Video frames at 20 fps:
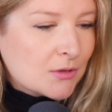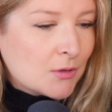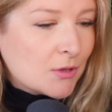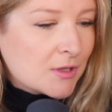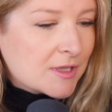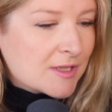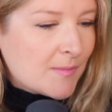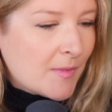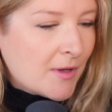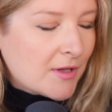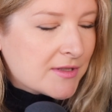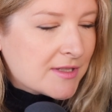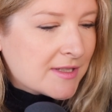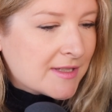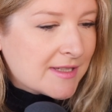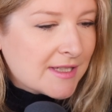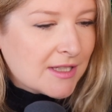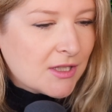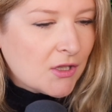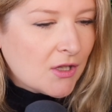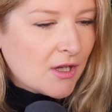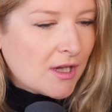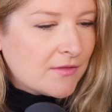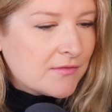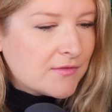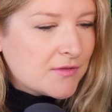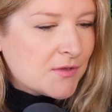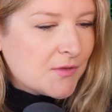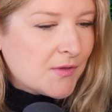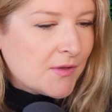cook smarter, sync your
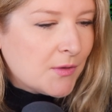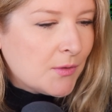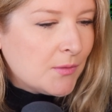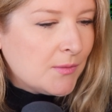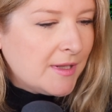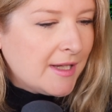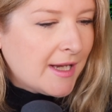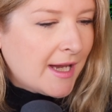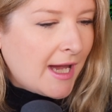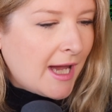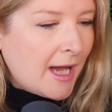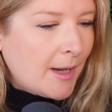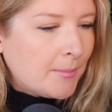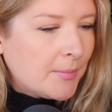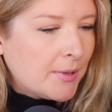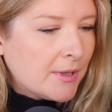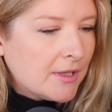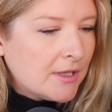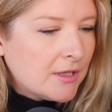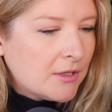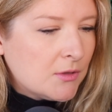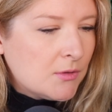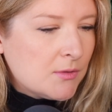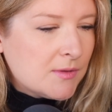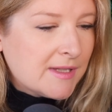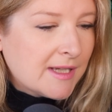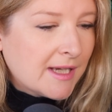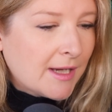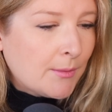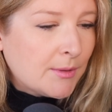oven to the Ooni app
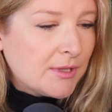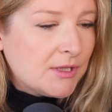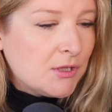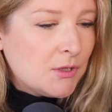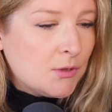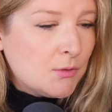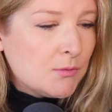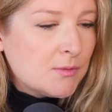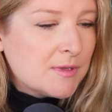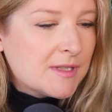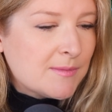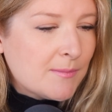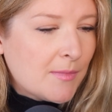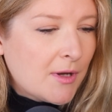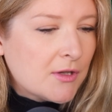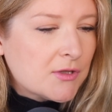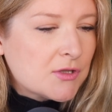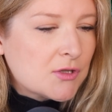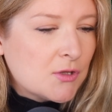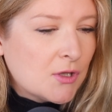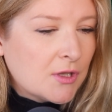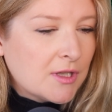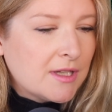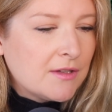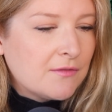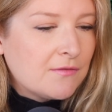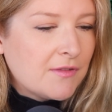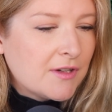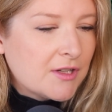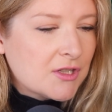using our new smart
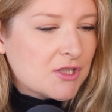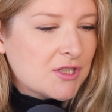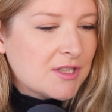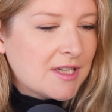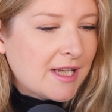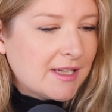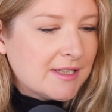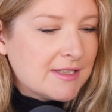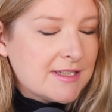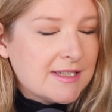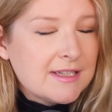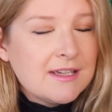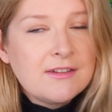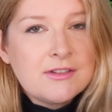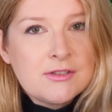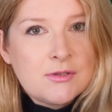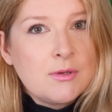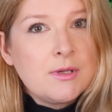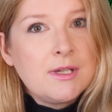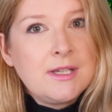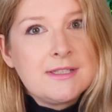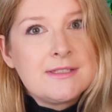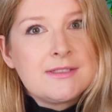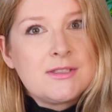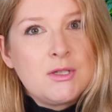cooking functionality, so it is